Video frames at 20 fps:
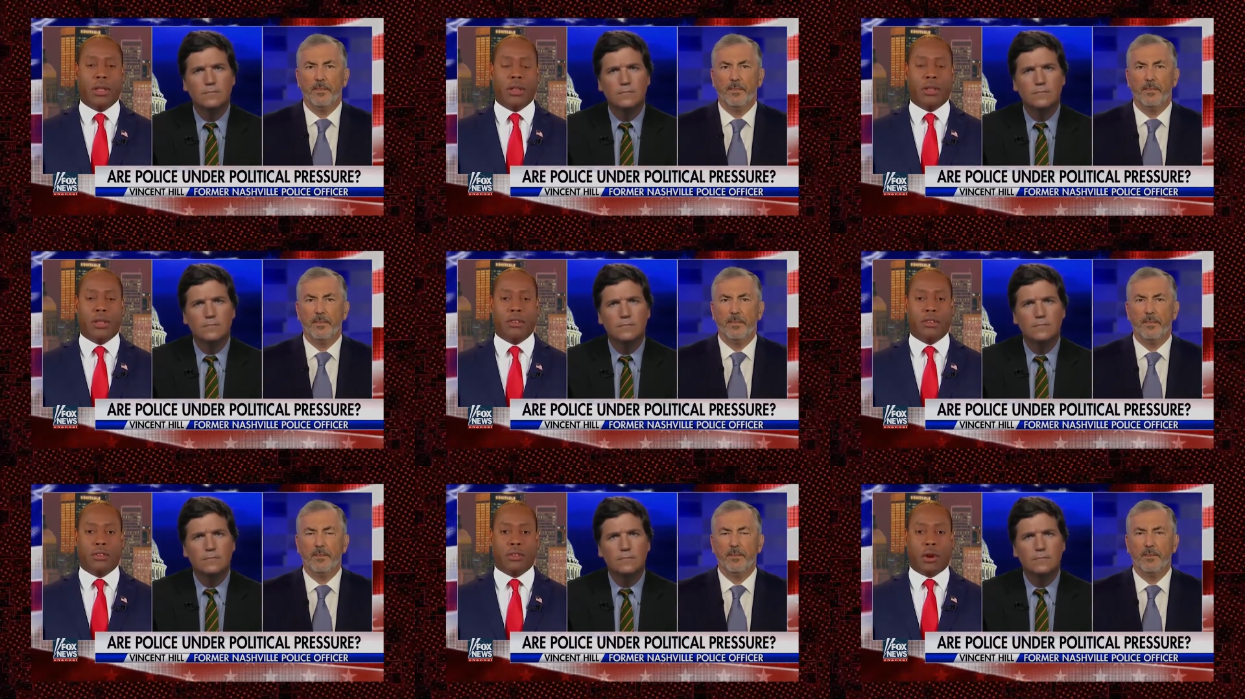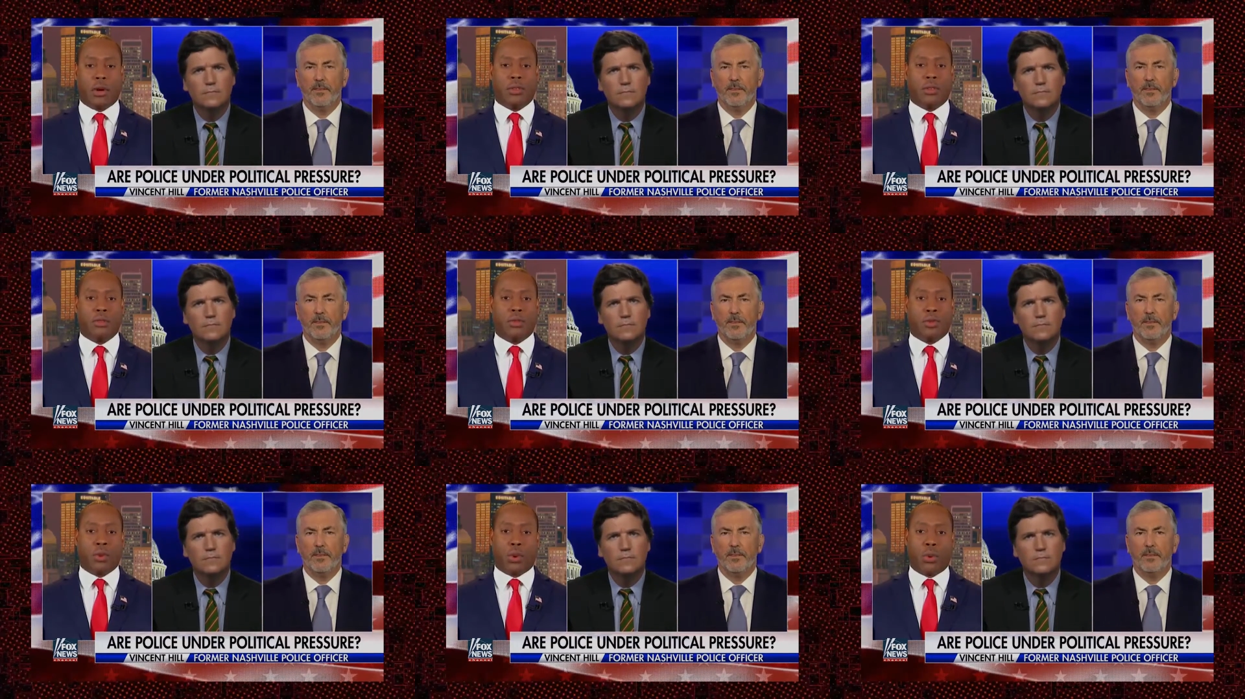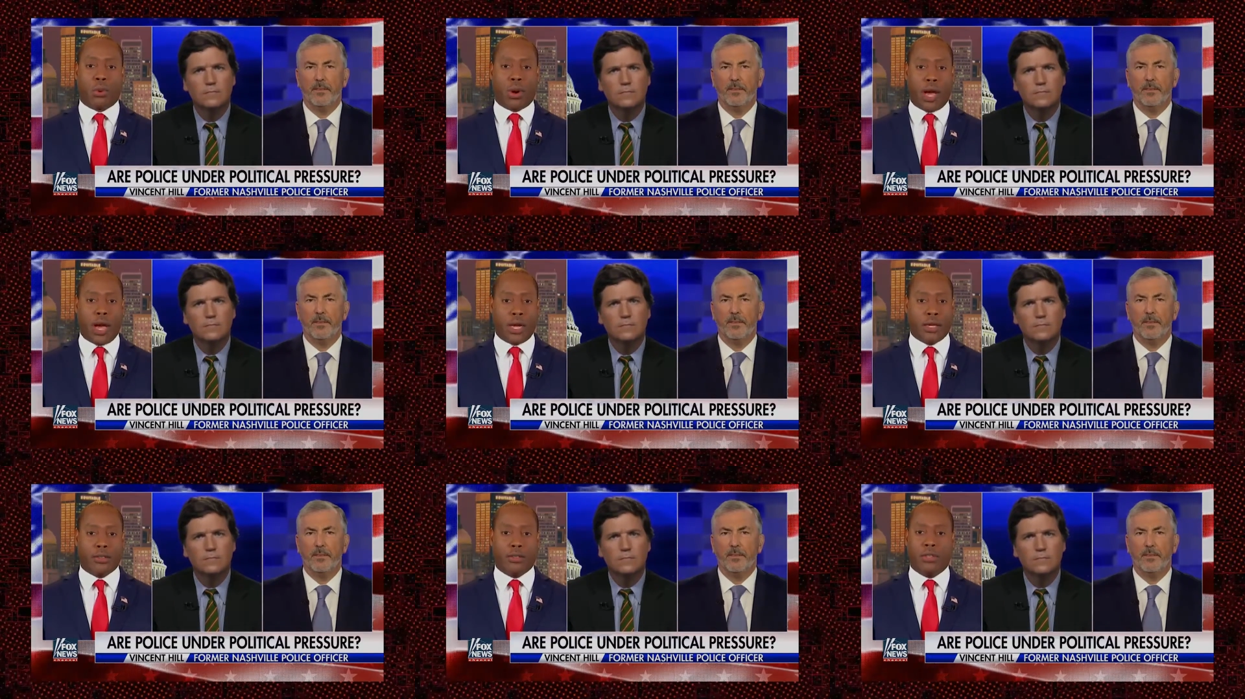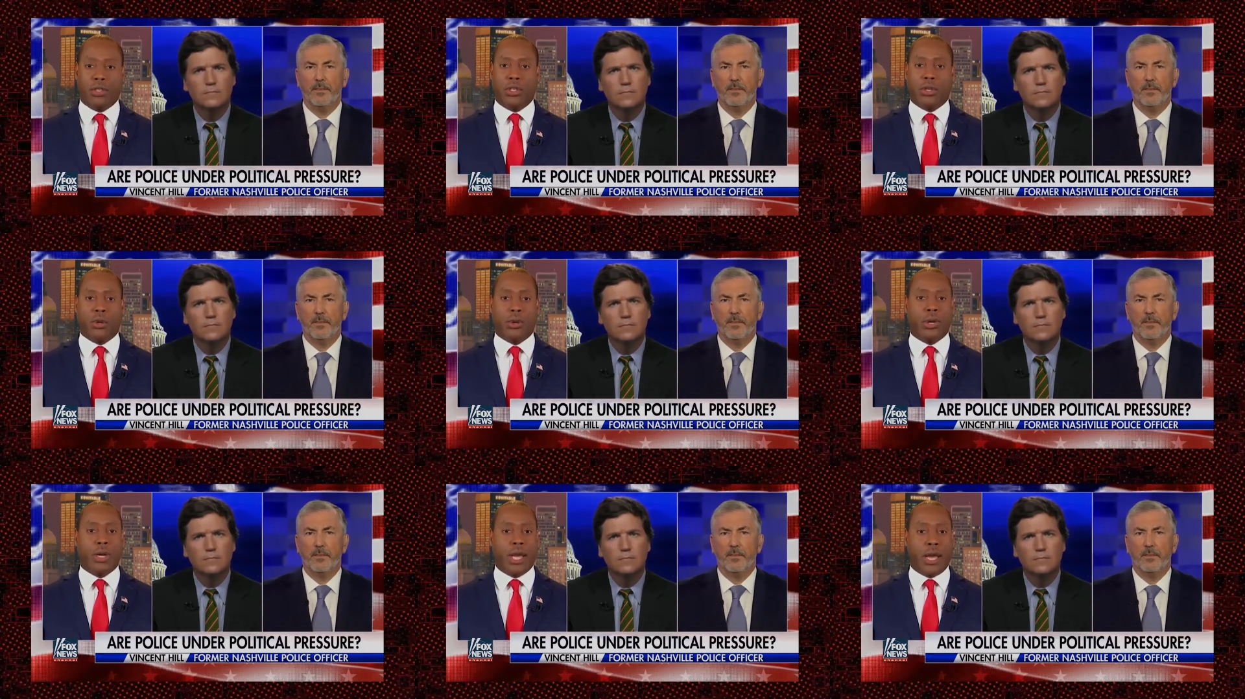Speaker 1: They start to throw rocks,
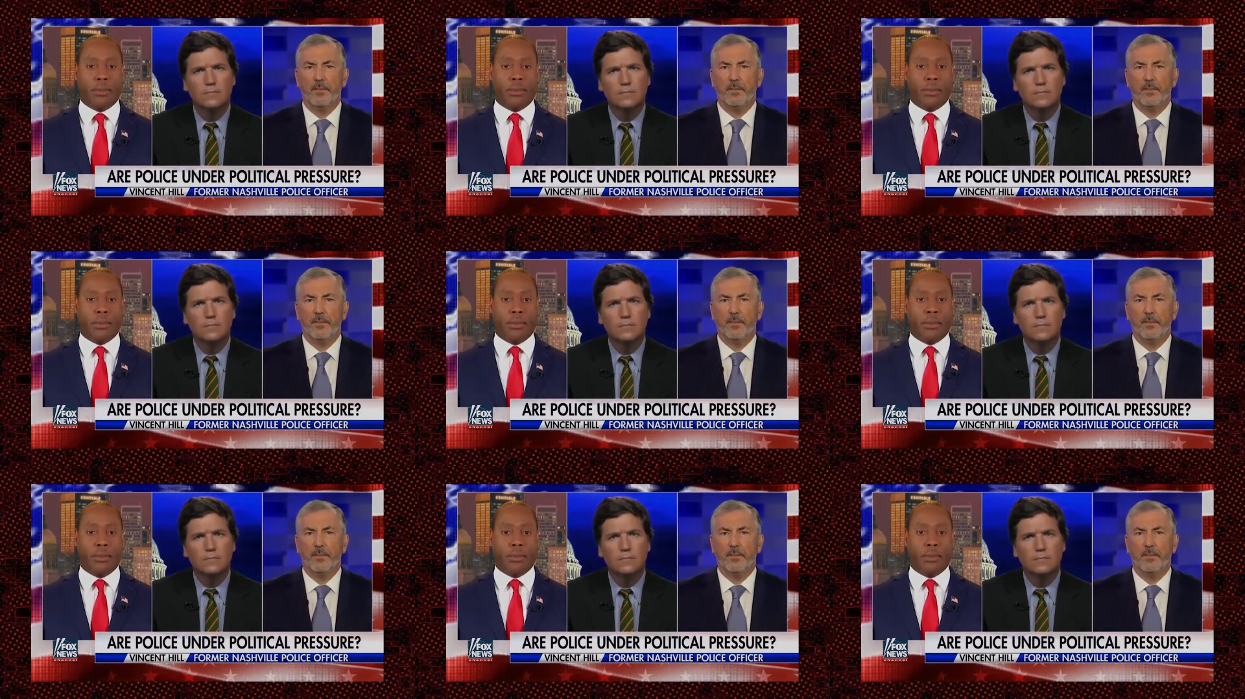urine